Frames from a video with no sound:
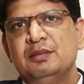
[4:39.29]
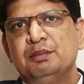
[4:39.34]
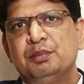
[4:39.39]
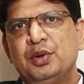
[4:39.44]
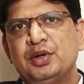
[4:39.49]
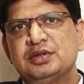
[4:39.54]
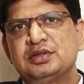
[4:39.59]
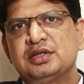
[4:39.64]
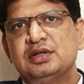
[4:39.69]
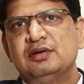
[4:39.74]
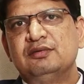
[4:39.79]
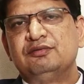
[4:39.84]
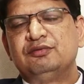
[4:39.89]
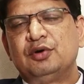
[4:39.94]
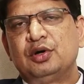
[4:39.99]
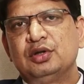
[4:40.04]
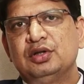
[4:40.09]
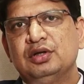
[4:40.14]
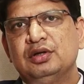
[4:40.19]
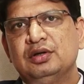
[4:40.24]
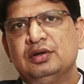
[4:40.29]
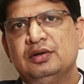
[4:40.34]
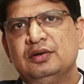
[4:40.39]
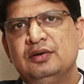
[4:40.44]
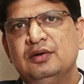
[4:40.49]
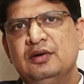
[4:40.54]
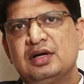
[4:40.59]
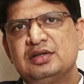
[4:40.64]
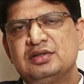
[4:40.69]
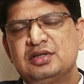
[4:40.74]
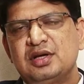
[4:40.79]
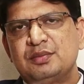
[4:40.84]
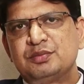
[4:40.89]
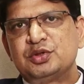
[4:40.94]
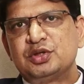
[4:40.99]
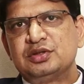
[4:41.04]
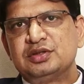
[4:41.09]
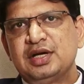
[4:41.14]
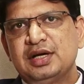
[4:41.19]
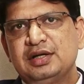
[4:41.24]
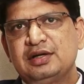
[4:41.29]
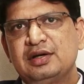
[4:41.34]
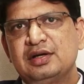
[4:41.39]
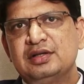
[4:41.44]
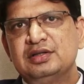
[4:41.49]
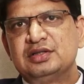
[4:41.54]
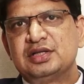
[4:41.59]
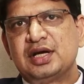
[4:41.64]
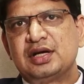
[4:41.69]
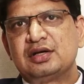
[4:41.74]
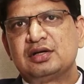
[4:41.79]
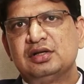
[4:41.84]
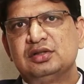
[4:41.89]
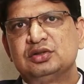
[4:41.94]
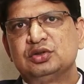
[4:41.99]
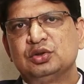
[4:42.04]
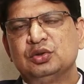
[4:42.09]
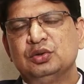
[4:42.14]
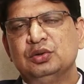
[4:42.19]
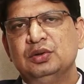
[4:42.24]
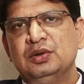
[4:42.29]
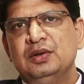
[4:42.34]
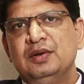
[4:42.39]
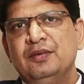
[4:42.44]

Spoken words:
positive for the consumption sector in general. So